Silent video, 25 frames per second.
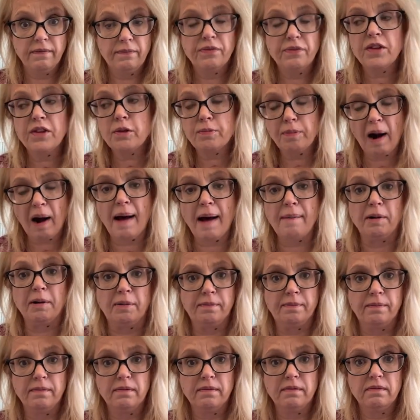It's a problem,
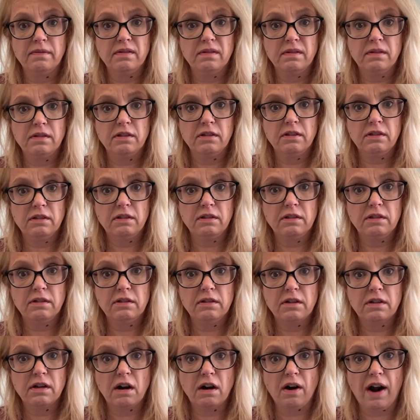
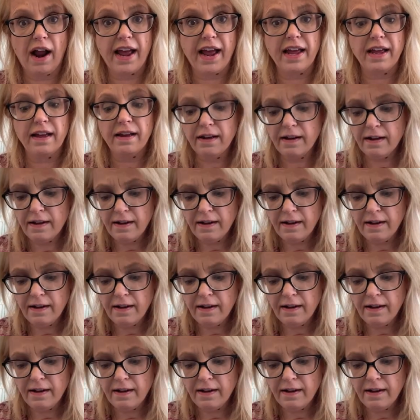right?